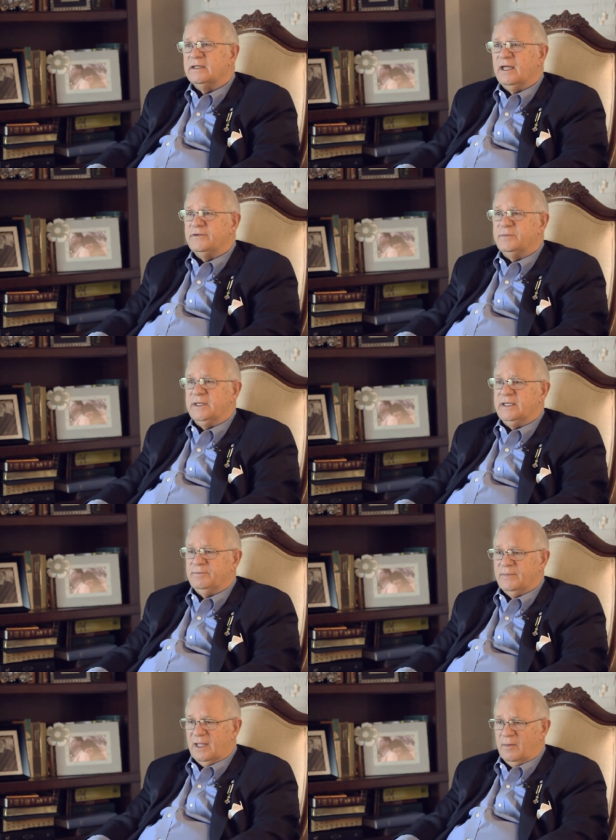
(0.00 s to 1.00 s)
that's me.
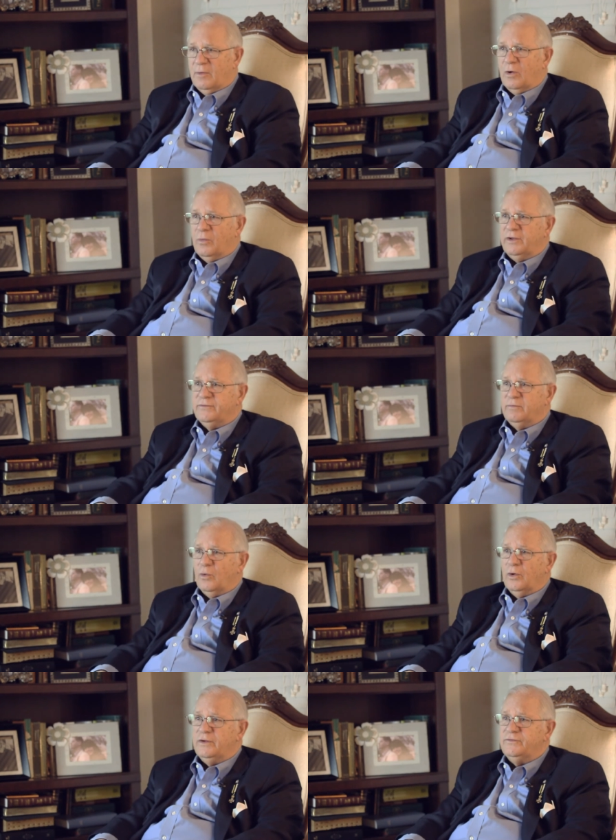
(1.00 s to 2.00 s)
I'm always a
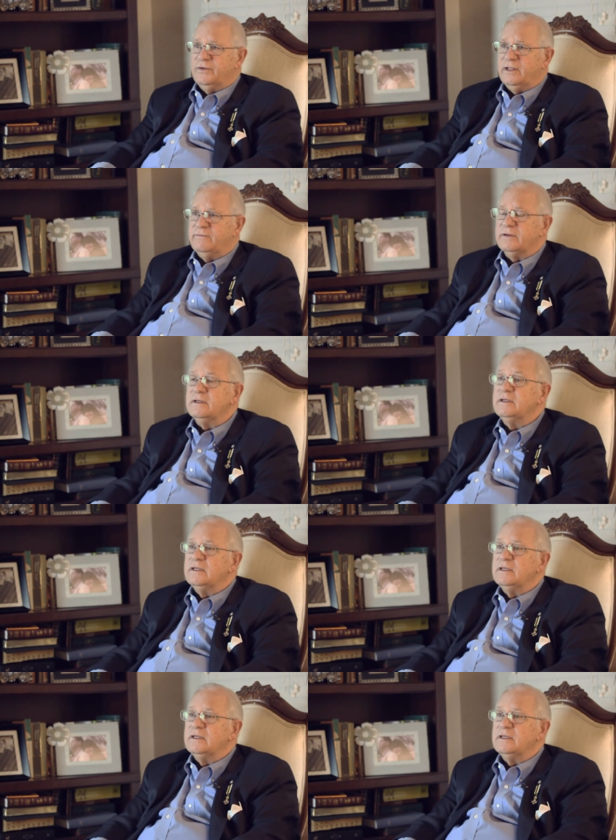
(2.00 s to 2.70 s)
boy in Geneva.